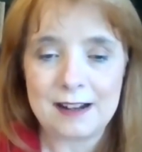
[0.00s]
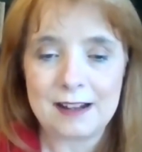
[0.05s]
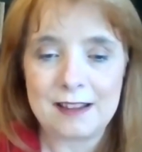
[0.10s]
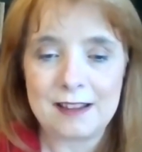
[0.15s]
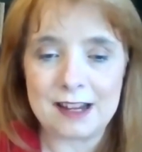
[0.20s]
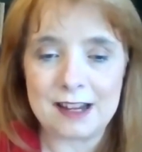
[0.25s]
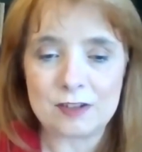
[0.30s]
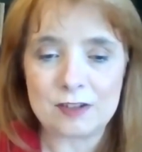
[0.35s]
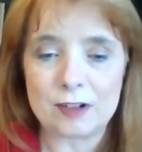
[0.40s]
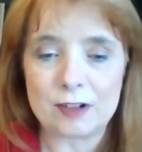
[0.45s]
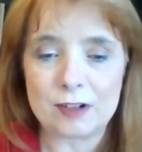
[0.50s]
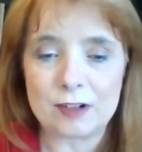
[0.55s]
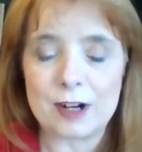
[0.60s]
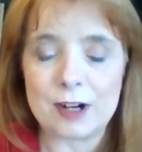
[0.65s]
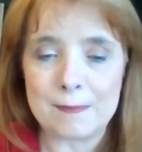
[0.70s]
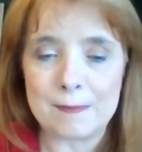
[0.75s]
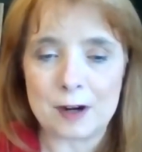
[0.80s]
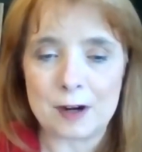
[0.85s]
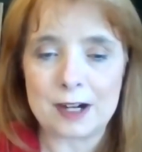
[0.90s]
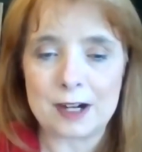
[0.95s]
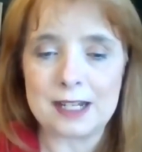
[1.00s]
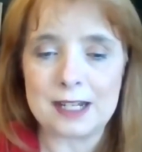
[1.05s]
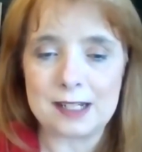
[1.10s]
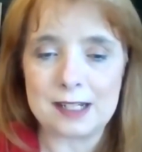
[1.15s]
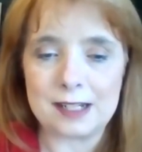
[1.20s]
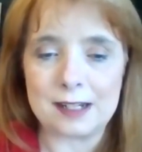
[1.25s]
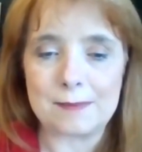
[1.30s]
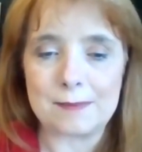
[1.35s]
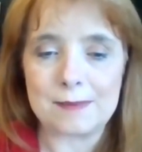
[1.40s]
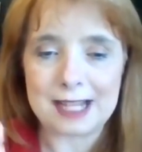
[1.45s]
Thanks for the great marketing
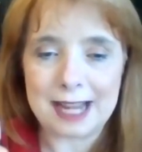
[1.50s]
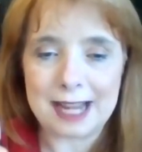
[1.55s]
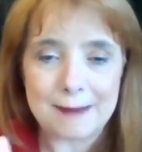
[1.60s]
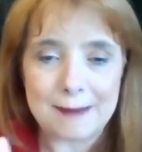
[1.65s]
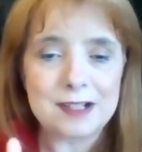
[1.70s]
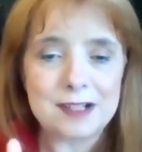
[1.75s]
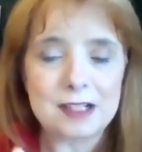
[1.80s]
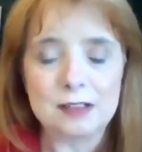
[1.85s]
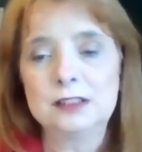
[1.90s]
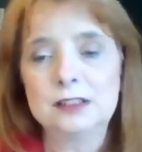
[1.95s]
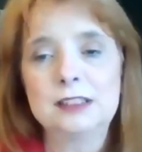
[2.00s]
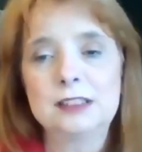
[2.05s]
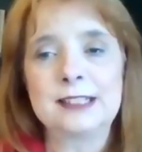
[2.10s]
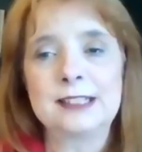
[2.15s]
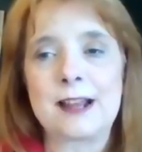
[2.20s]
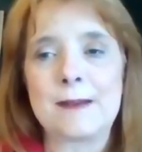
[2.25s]
tips. Absolutely.